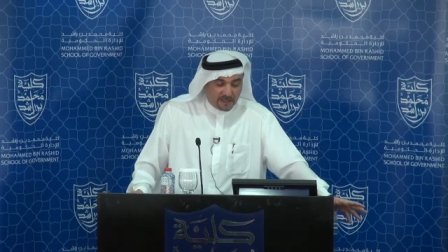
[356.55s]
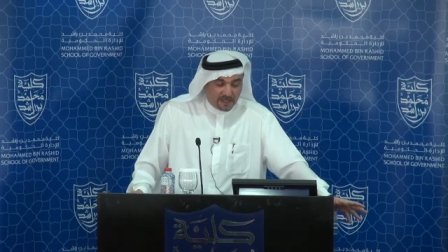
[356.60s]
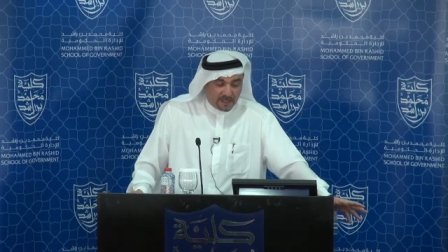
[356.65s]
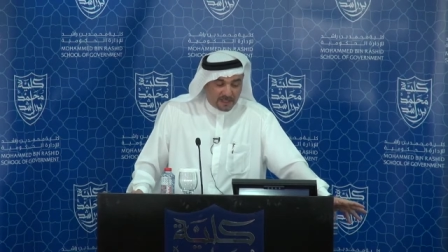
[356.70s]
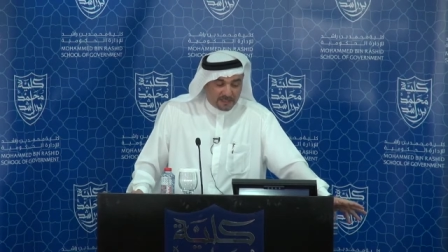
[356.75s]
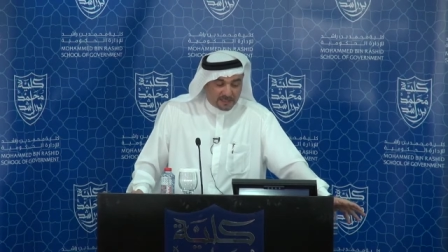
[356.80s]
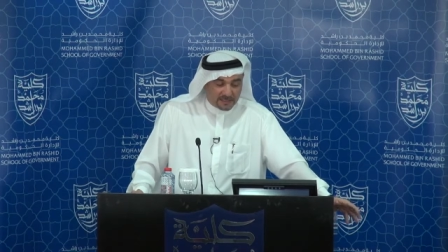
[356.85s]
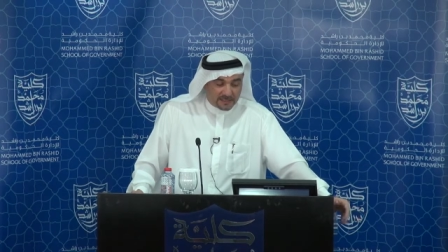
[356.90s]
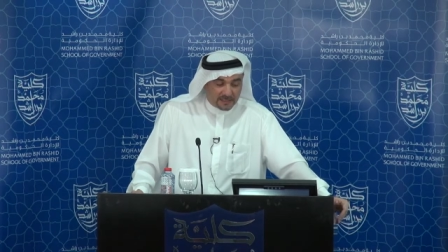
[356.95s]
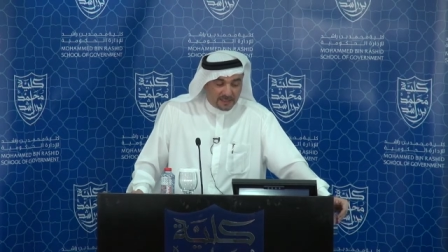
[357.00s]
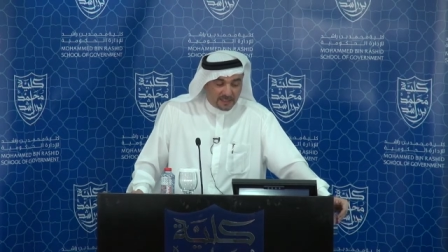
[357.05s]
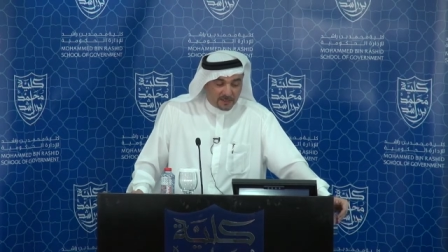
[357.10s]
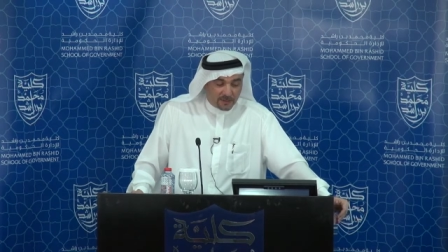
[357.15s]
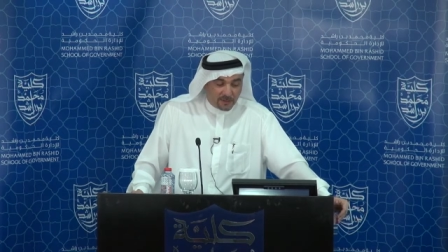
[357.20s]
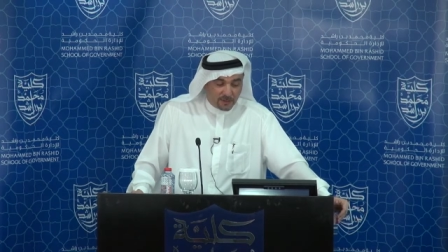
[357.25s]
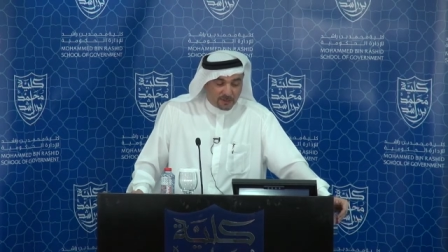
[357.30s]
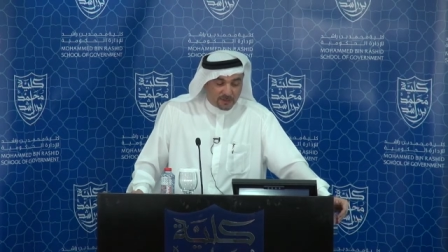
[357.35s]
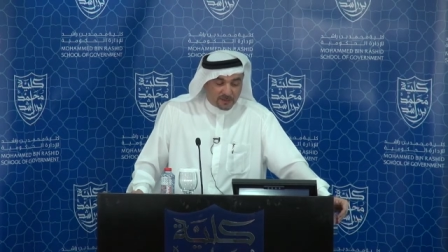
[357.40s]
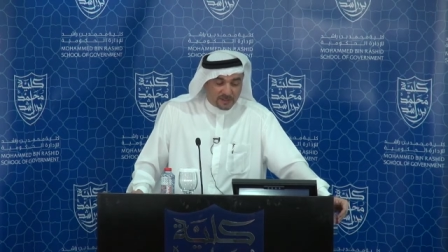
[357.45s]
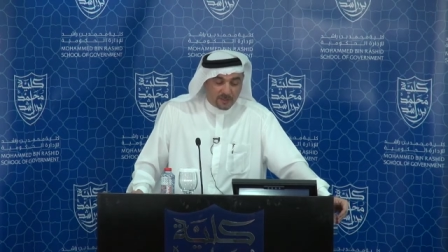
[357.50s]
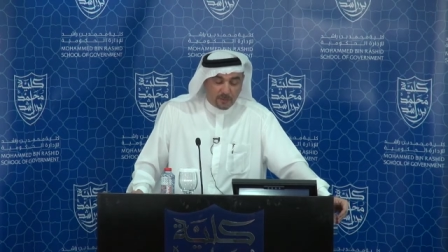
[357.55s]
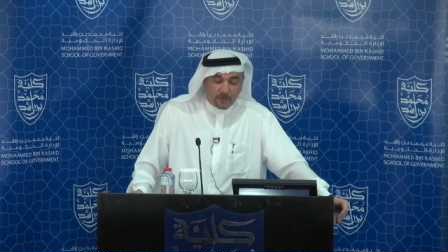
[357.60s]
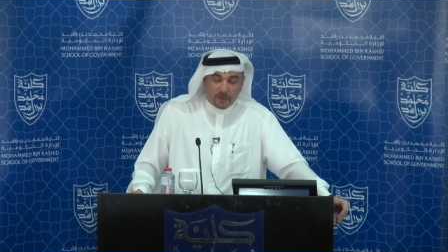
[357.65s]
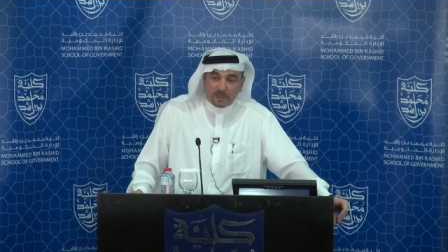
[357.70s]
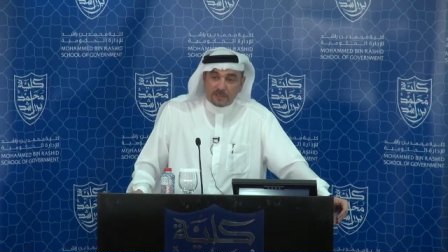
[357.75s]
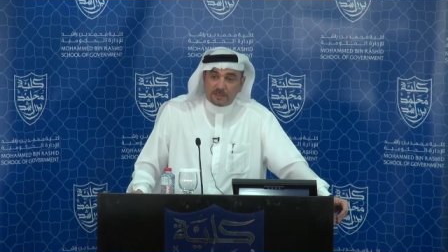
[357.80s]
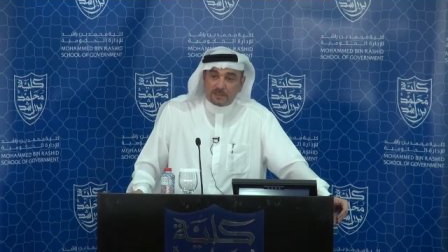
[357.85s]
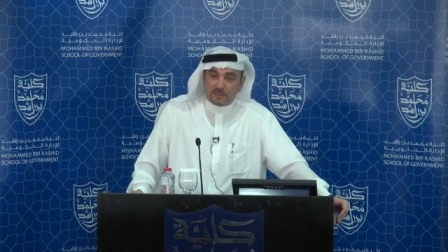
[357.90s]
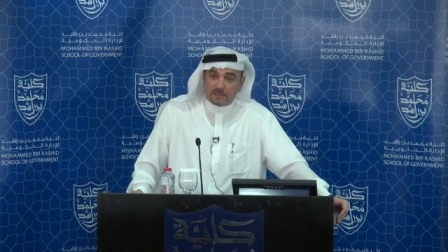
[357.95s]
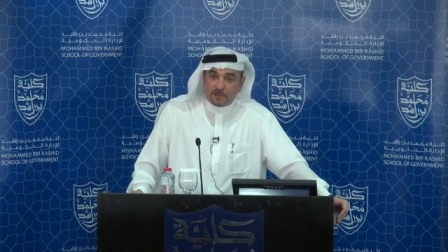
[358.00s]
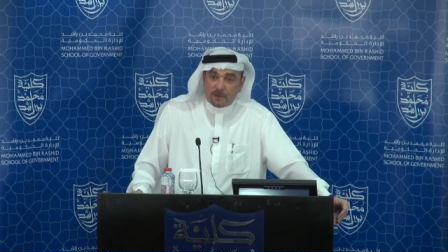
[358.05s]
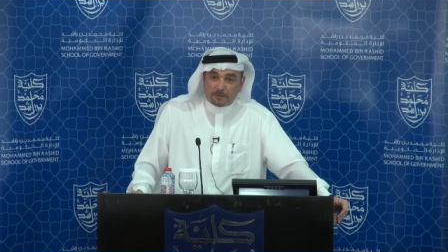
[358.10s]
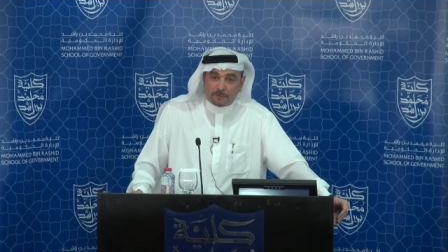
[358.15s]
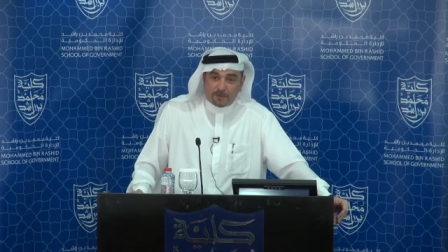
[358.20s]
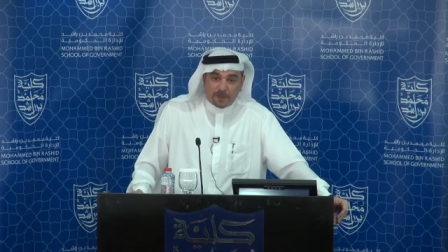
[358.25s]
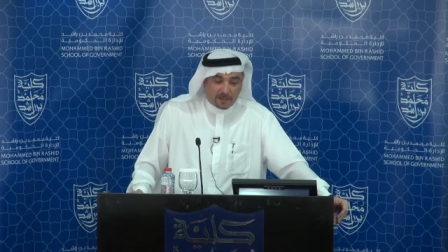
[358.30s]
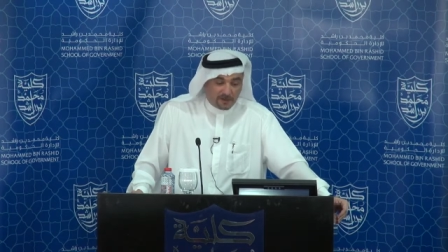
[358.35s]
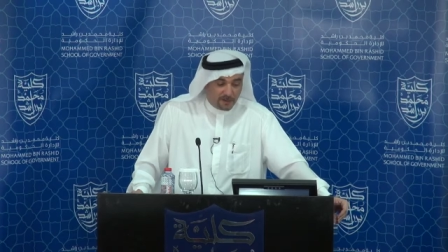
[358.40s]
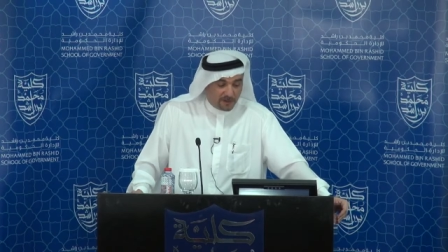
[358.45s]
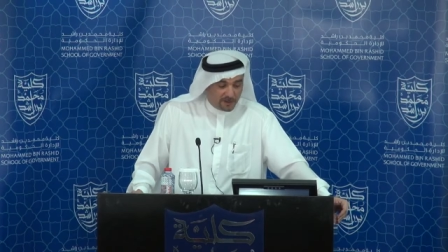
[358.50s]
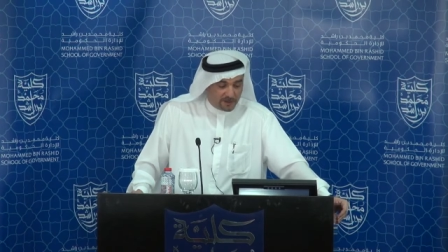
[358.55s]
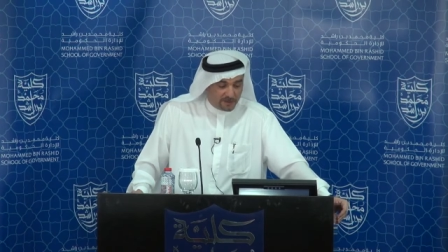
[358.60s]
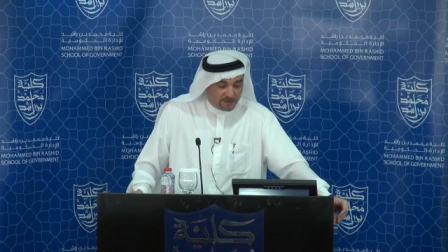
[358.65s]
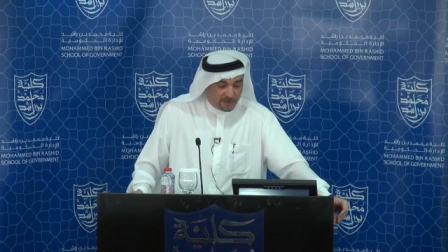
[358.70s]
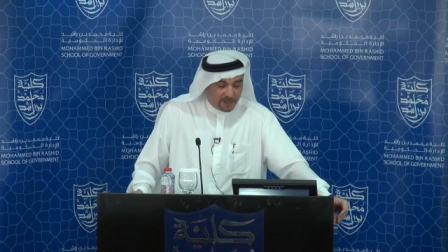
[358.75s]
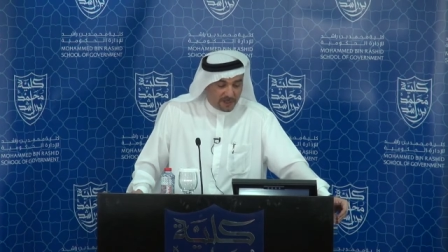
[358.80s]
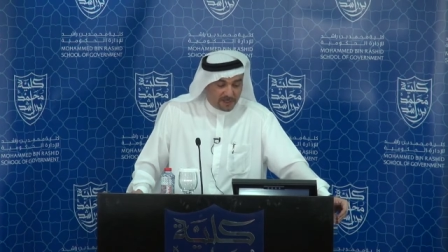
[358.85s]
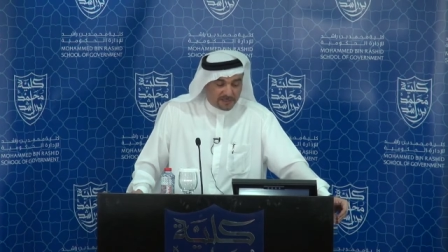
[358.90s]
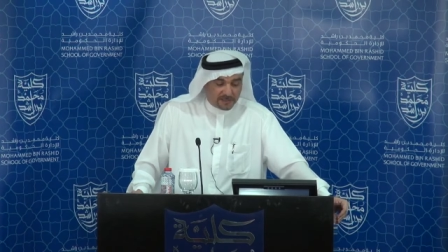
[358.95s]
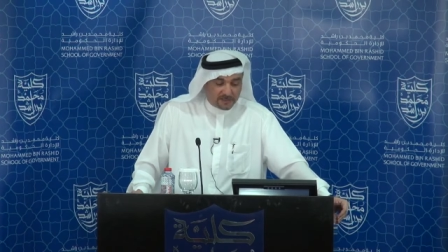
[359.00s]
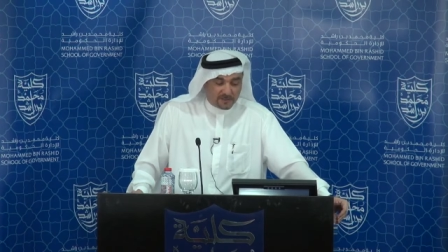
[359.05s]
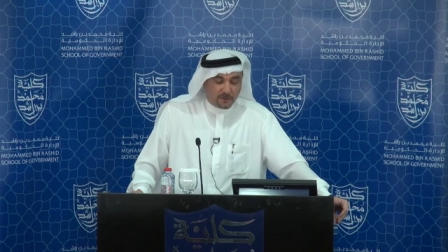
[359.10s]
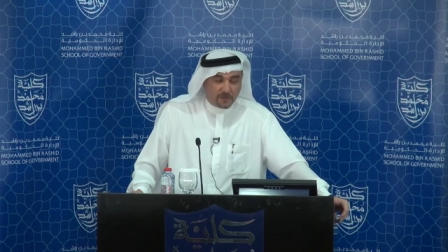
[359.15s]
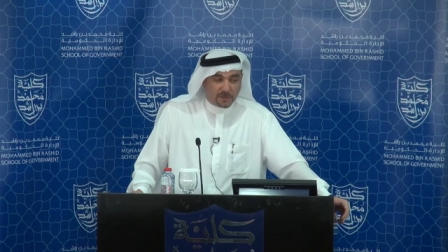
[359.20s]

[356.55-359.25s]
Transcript: as it hosts the world's top technology brands.